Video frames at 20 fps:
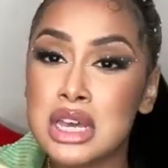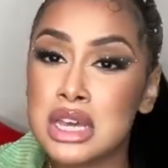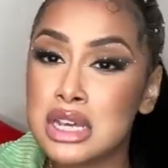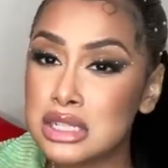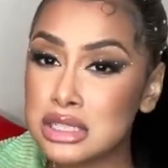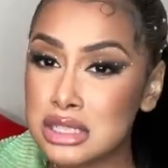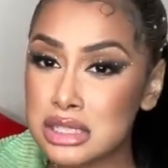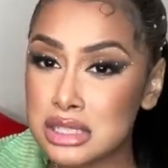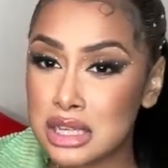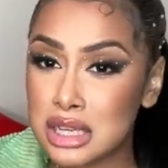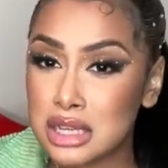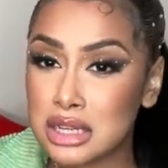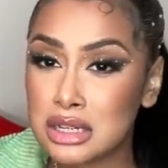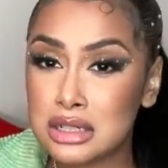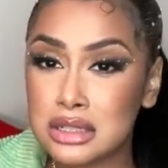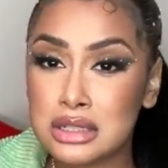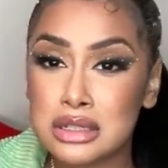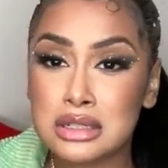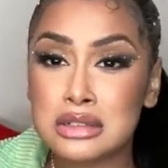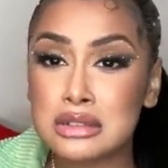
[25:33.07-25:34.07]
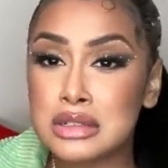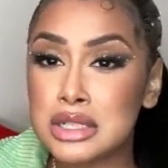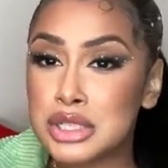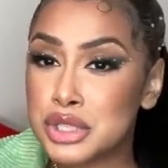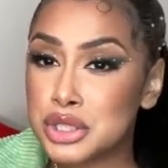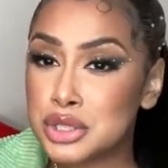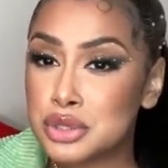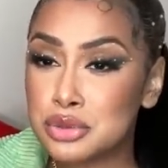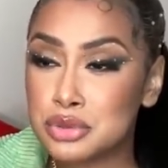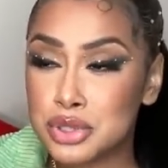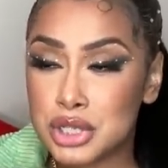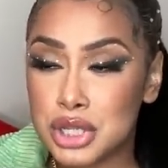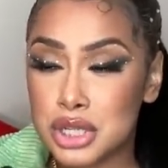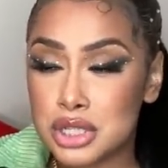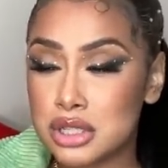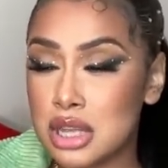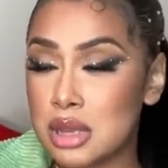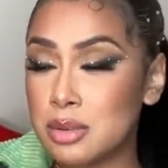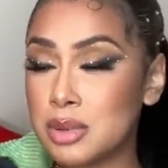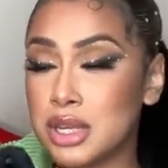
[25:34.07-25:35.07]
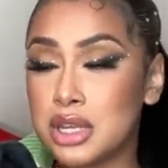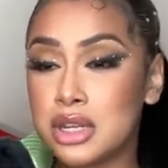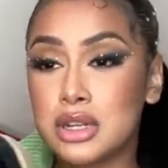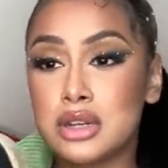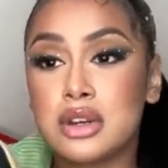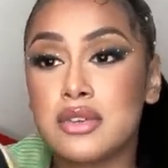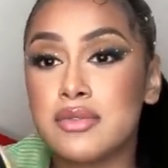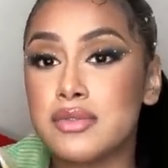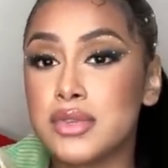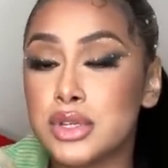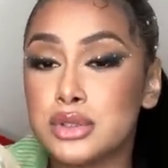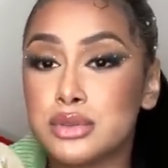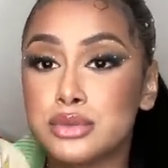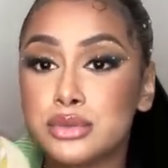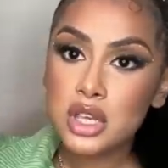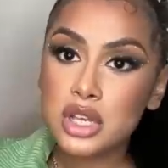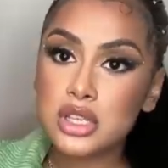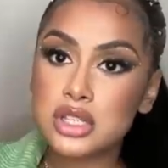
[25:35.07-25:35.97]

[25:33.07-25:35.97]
It's the same shoes, y'all, so I be getting a little confused.